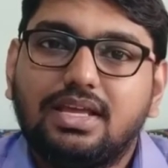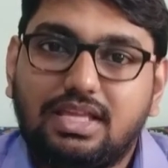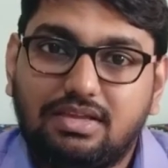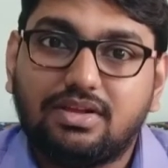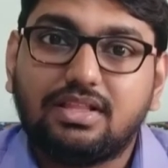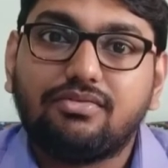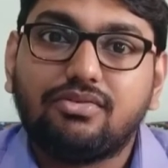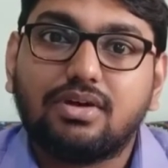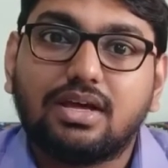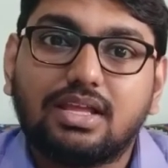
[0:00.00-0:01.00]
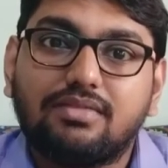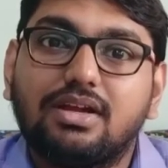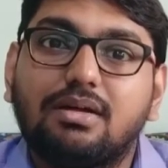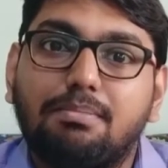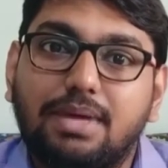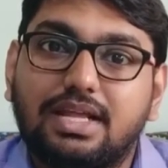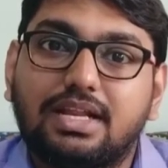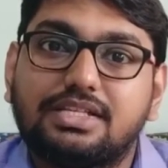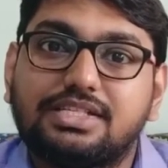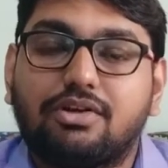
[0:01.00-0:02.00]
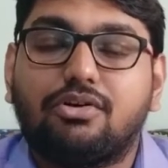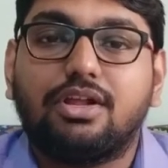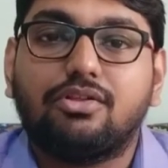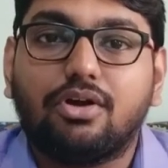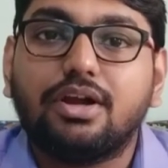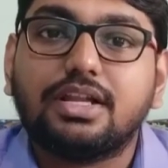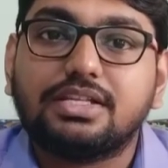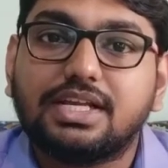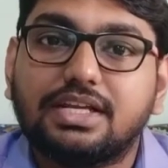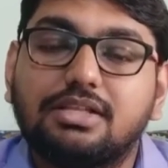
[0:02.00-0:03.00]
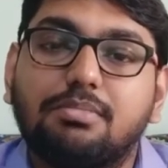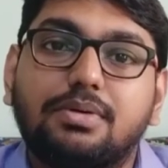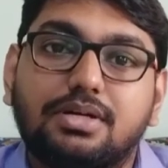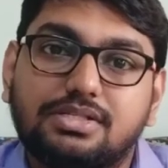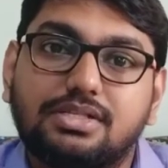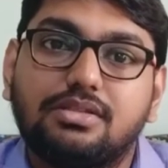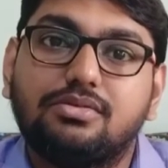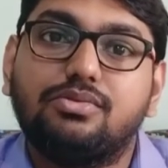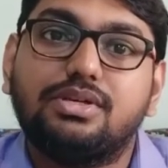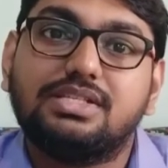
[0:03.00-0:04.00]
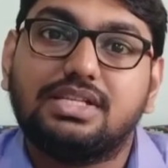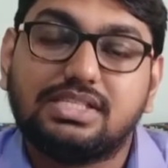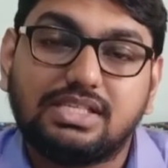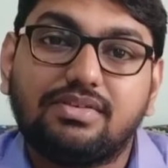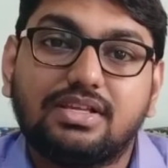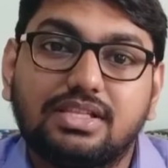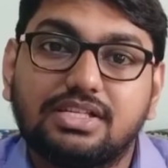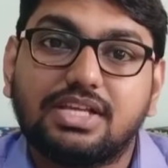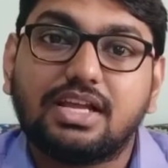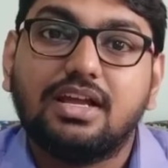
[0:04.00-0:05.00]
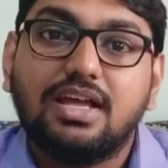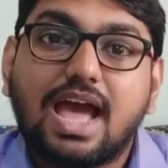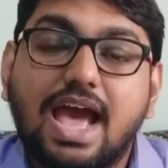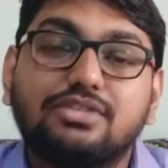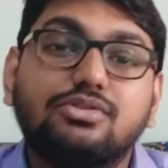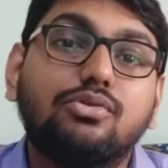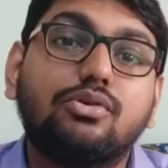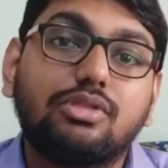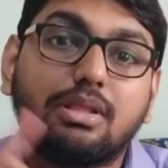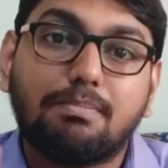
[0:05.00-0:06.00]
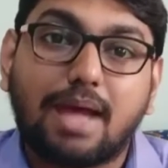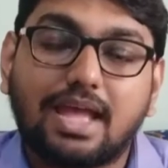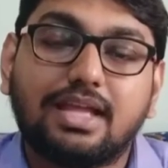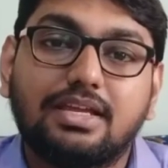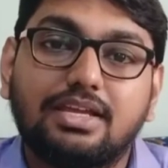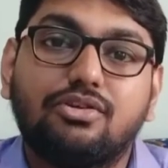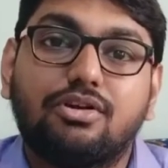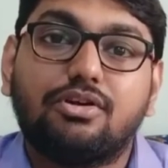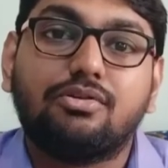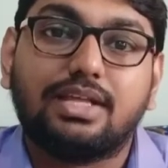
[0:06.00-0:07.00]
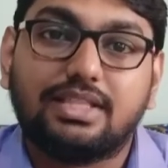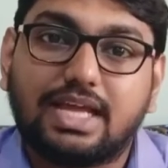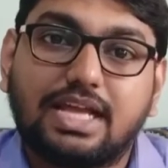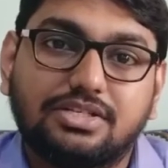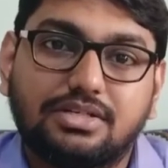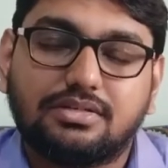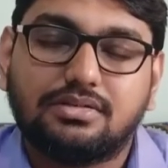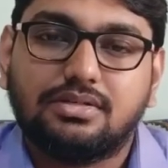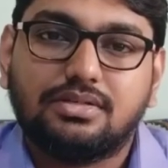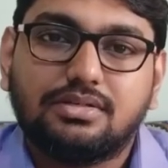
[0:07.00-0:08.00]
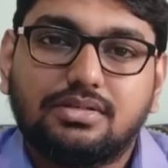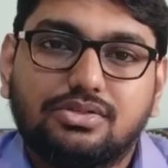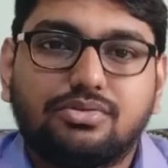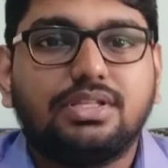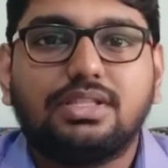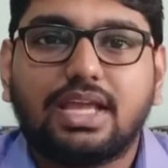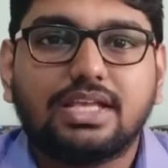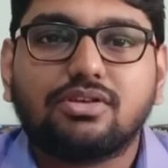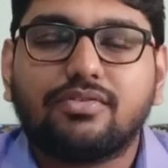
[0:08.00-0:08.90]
Even if you are giving a bearer check or an order check, the person who is receiving the check has to go to the bank in order to encash it. So in case of